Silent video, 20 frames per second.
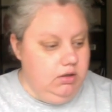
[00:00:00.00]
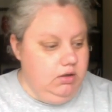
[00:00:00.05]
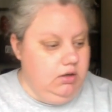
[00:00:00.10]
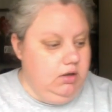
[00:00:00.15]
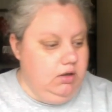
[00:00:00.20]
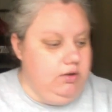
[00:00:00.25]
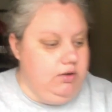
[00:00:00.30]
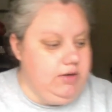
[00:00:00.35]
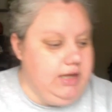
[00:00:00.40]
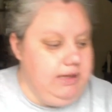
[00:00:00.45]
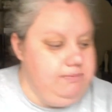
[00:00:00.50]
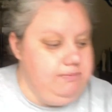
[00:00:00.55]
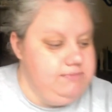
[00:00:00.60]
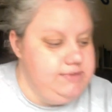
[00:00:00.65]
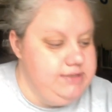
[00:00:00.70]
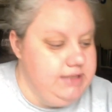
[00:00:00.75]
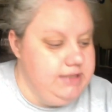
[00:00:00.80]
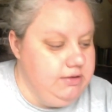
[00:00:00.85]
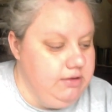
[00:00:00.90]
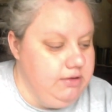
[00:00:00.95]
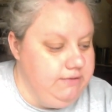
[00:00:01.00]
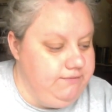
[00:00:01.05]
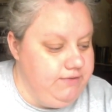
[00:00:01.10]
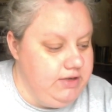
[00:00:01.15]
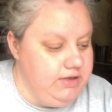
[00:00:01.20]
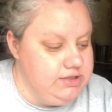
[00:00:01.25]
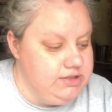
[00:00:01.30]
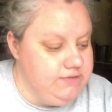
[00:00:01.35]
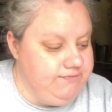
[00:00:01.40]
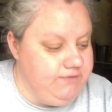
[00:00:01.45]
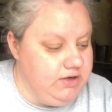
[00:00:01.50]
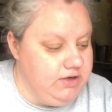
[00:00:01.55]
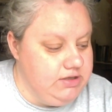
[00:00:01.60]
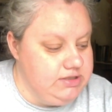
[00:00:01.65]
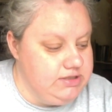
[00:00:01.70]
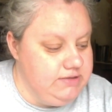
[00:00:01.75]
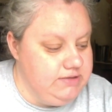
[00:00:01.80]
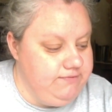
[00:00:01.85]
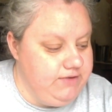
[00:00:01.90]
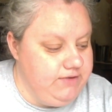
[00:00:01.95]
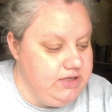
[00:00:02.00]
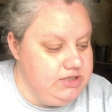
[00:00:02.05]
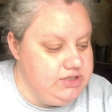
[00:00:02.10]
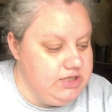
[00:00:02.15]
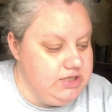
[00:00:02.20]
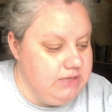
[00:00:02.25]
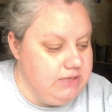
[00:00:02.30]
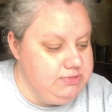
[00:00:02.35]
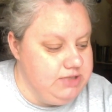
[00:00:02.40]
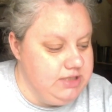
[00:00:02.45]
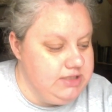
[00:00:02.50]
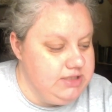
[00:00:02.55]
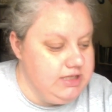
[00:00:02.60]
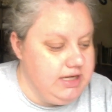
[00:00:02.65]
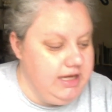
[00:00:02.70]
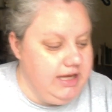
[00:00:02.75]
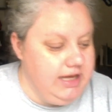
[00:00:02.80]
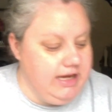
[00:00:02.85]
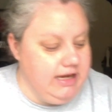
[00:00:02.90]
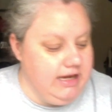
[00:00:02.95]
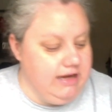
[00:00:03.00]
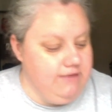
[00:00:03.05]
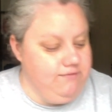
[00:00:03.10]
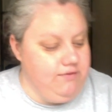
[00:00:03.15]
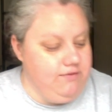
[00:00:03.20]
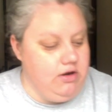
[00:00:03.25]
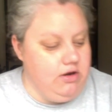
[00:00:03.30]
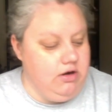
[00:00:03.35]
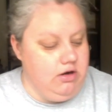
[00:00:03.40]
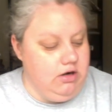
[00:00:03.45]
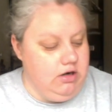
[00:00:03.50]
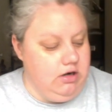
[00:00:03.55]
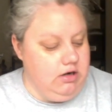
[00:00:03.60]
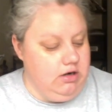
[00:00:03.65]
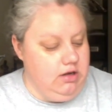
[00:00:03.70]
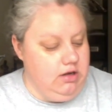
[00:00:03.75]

Okay, so the first finished object I have are